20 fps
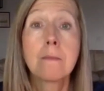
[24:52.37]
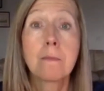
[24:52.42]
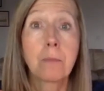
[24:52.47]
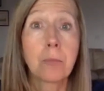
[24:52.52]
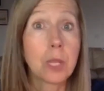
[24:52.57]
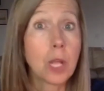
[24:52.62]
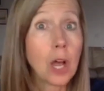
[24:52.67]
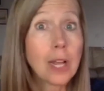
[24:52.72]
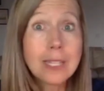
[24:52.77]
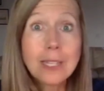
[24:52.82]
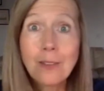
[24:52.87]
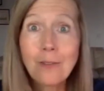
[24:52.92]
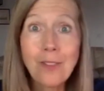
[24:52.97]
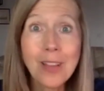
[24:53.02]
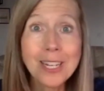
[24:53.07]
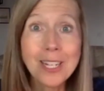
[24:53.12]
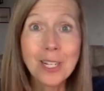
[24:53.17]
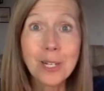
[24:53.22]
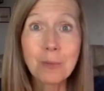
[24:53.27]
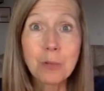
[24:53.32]
Lots of
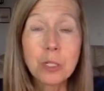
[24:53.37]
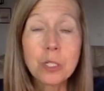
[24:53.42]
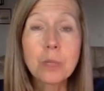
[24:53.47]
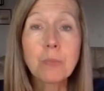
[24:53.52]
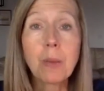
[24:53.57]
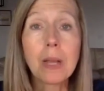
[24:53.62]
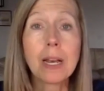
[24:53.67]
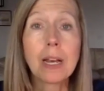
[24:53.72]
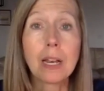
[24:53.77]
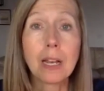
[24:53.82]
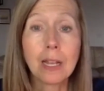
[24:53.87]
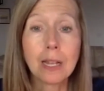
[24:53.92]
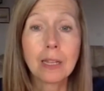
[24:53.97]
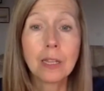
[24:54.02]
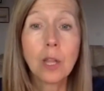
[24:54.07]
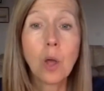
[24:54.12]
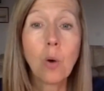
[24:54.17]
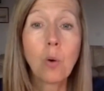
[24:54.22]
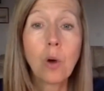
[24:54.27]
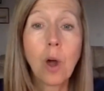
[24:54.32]
vegetables, but
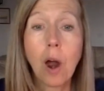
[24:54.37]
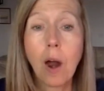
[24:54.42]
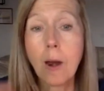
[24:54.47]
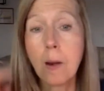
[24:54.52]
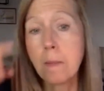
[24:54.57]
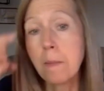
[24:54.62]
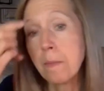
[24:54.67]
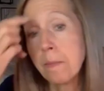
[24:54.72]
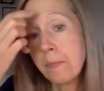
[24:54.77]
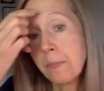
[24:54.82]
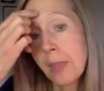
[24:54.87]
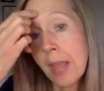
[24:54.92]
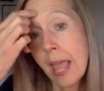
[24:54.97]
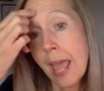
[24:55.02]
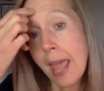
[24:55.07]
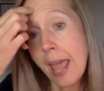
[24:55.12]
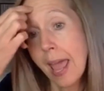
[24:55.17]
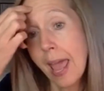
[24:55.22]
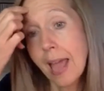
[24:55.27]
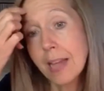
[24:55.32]
low carb.
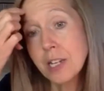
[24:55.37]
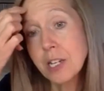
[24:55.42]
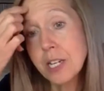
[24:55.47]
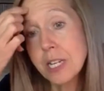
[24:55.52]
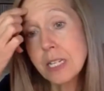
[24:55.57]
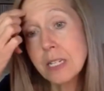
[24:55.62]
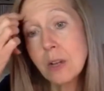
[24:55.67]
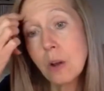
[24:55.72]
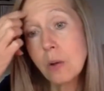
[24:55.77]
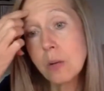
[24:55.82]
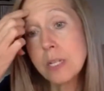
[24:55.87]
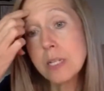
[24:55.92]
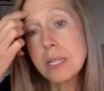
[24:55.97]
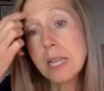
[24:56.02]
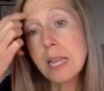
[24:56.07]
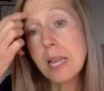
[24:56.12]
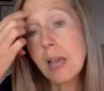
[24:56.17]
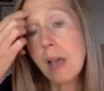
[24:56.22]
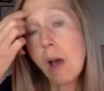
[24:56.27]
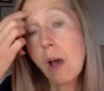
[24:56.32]
And she's
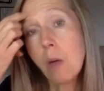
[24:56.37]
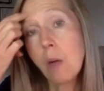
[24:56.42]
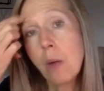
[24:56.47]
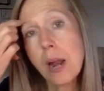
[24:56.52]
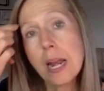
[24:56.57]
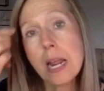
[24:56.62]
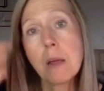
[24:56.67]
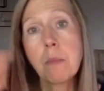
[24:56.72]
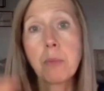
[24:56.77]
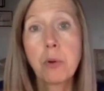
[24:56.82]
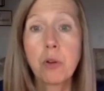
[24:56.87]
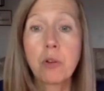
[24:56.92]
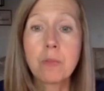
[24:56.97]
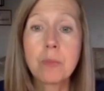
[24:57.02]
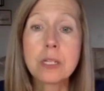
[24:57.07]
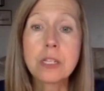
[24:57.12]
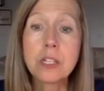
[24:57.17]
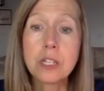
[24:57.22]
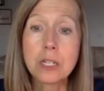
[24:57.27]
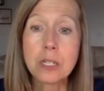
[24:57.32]
noticing already
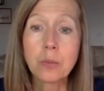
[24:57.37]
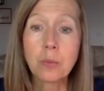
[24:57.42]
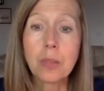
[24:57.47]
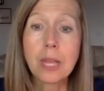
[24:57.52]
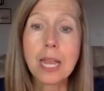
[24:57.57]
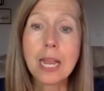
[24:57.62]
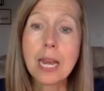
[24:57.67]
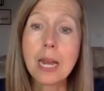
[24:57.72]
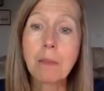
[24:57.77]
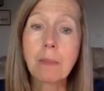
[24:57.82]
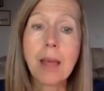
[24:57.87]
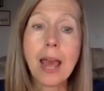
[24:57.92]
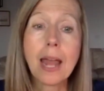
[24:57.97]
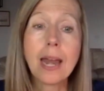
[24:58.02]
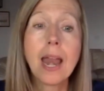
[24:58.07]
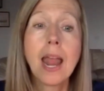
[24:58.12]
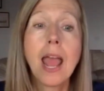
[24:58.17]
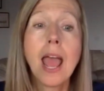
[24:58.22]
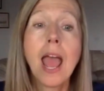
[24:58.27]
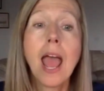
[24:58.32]
improvements just with the eating plan.
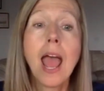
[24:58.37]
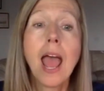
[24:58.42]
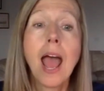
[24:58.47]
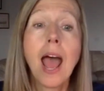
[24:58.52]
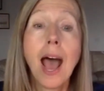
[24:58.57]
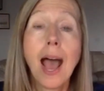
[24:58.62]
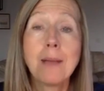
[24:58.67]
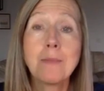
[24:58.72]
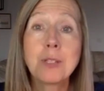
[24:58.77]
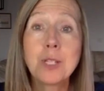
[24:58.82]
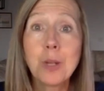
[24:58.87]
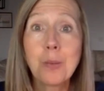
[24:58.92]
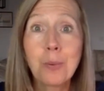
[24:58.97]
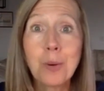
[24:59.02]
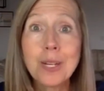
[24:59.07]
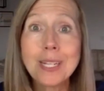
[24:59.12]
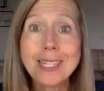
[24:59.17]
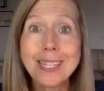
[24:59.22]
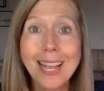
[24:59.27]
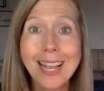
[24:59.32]
I'm super
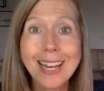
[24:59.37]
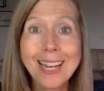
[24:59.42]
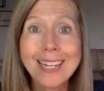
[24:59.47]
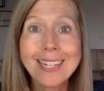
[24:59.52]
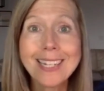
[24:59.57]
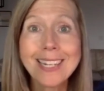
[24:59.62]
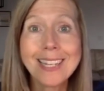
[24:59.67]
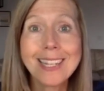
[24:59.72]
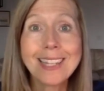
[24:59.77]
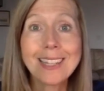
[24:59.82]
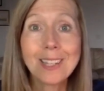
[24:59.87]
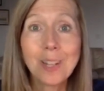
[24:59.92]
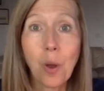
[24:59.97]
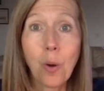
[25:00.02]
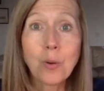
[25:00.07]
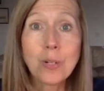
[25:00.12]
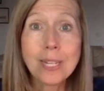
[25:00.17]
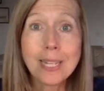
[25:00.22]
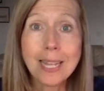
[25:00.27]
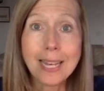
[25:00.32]
excited to go
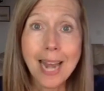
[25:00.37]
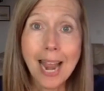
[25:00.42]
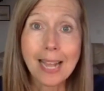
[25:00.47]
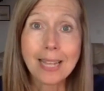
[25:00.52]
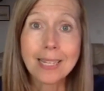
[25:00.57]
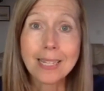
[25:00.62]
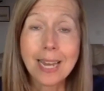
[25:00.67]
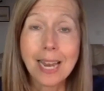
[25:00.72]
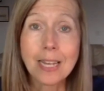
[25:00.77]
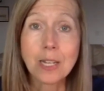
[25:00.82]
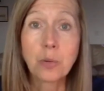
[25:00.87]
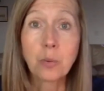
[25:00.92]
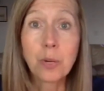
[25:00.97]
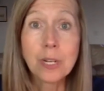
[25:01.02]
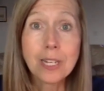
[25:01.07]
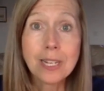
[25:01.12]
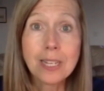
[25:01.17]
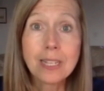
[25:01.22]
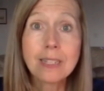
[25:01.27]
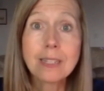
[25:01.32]
to the next stage, which
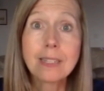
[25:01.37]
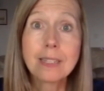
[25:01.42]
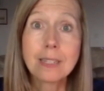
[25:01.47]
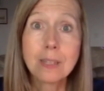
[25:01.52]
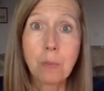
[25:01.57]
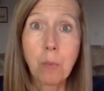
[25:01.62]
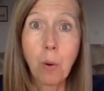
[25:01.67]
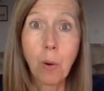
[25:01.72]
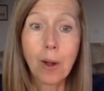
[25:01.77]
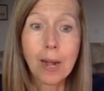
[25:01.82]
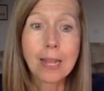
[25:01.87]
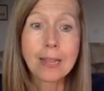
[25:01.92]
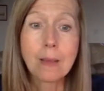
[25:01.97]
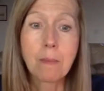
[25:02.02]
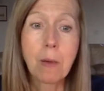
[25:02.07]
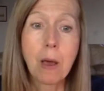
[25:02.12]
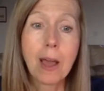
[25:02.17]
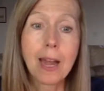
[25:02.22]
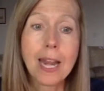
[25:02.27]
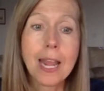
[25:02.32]
is supporting the
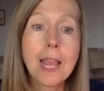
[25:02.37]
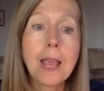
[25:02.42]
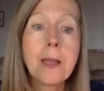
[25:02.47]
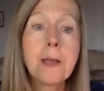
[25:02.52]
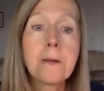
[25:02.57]
body.